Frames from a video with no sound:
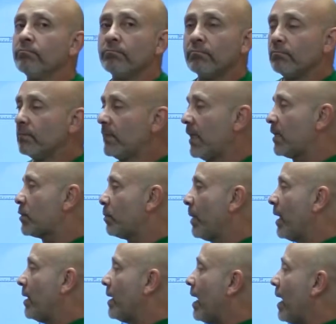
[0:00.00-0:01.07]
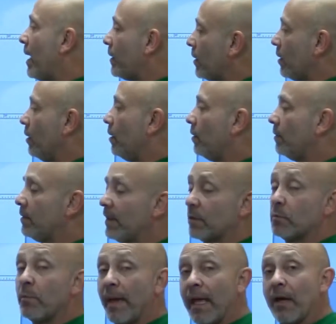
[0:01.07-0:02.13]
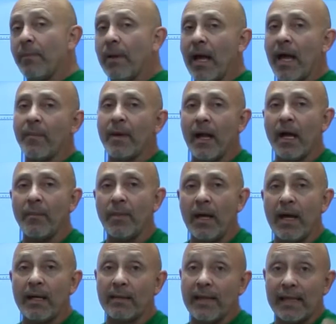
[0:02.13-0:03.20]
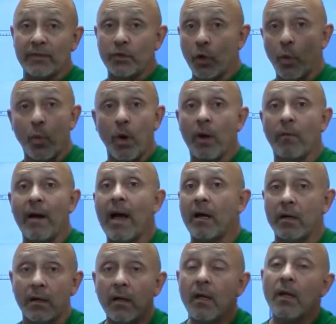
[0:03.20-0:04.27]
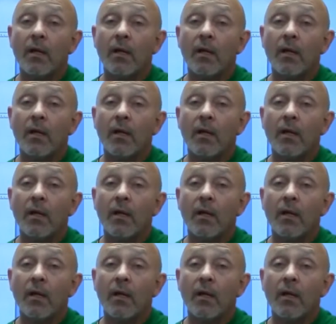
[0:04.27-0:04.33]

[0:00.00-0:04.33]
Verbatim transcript: this may not, you know, this may apply, may not apply. That's your one router.